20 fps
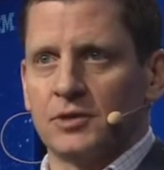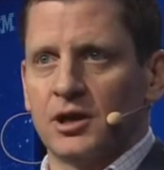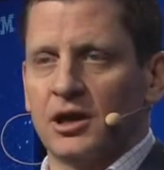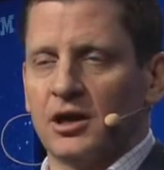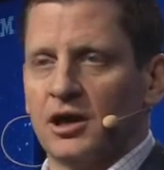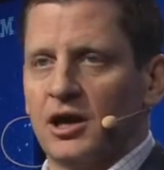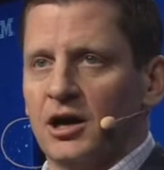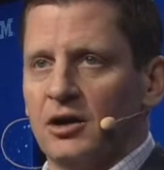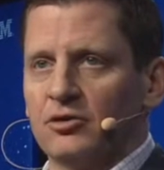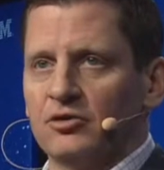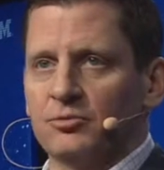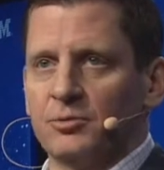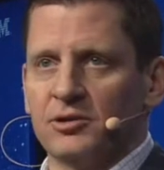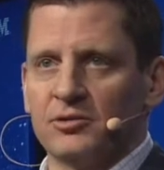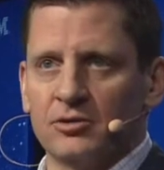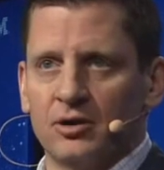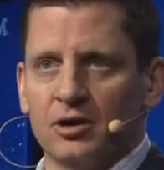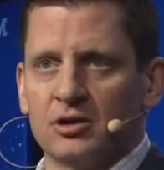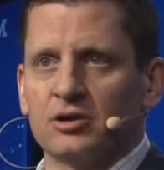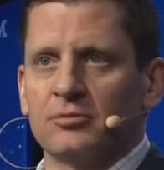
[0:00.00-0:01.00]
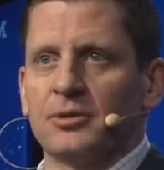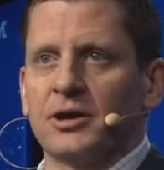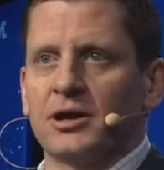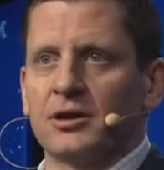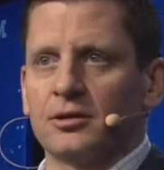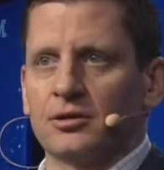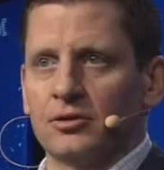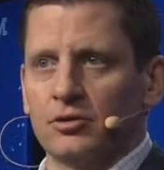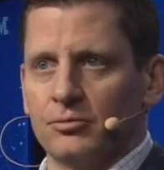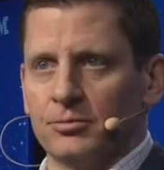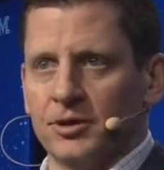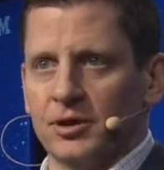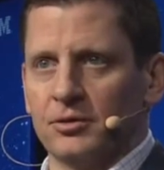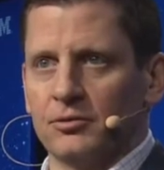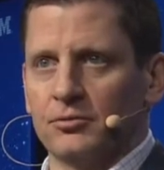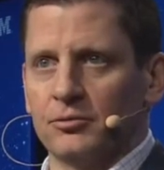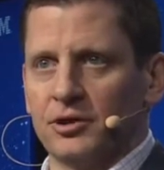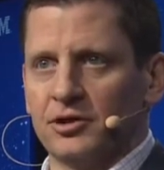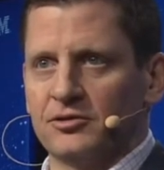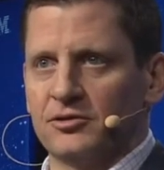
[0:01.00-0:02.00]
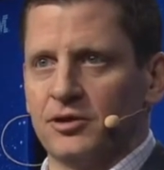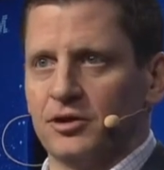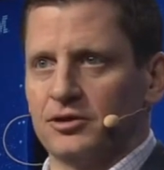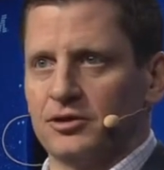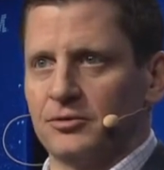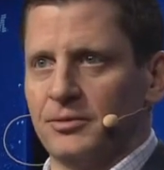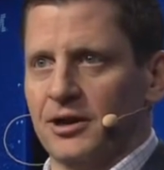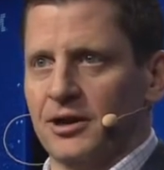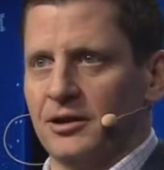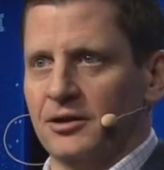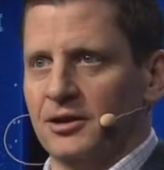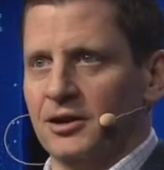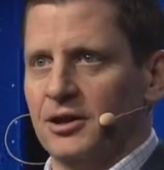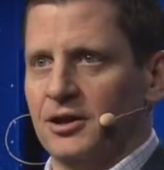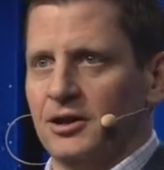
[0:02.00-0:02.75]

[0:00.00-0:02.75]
And Congressman talked about it a little bit, where he talked about,